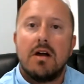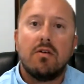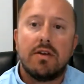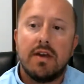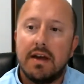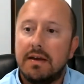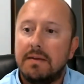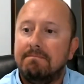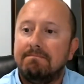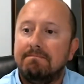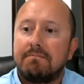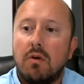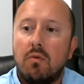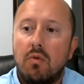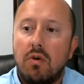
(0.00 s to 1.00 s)
Okay,
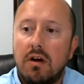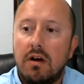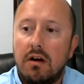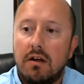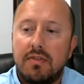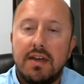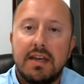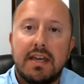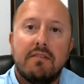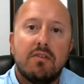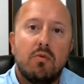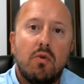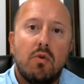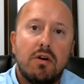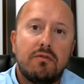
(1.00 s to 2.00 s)
I want to thank
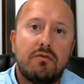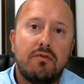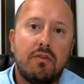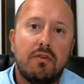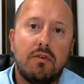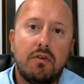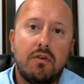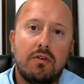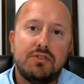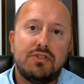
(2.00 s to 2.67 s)
everyone for